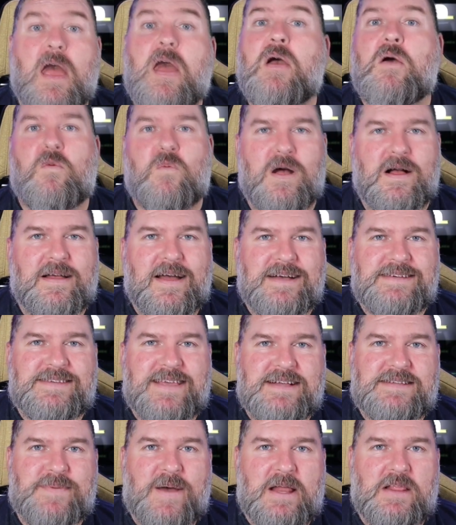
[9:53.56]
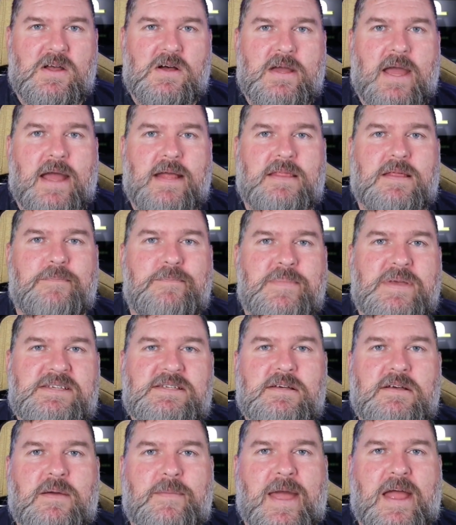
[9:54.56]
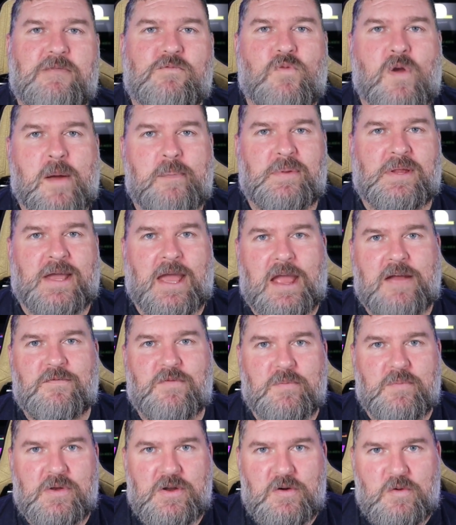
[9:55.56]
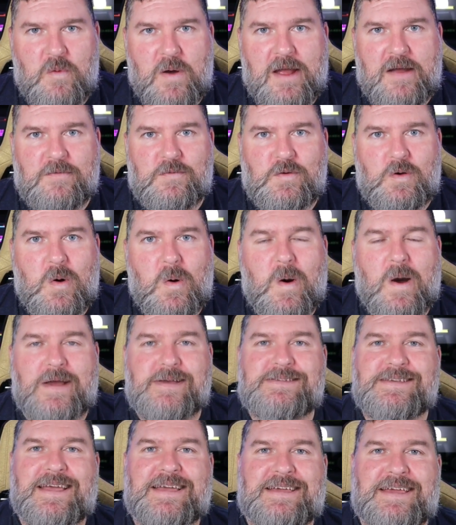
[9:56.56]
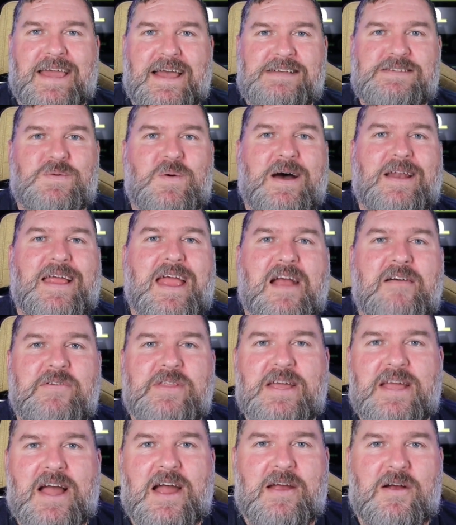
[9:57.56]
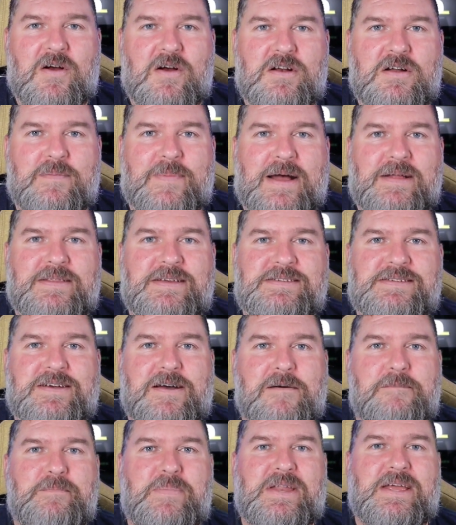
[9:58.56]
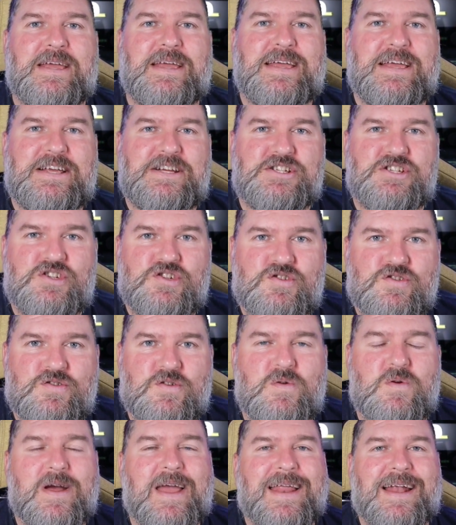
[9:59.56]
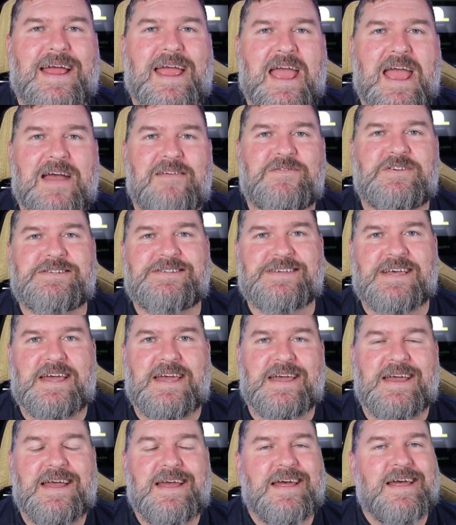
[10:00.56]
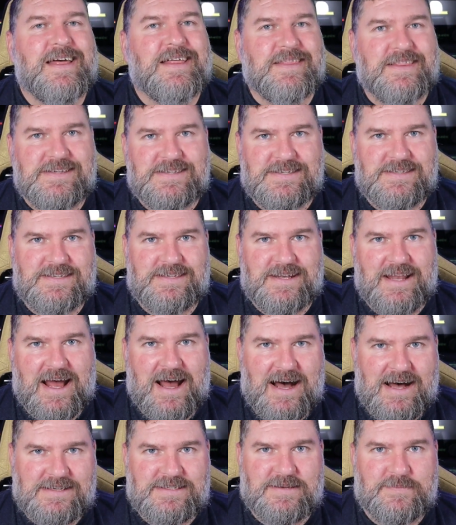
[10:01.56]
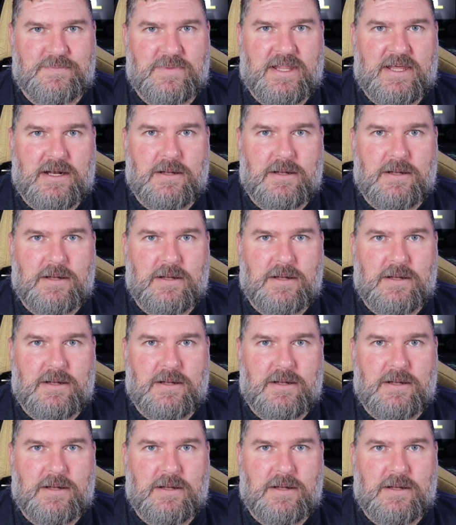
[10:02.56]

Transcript: Well guys, that's my look at the Missile Command Replicade from New Wave Toys, and guess what, everything I heard about this company is true, and I have to say, this is an awesome little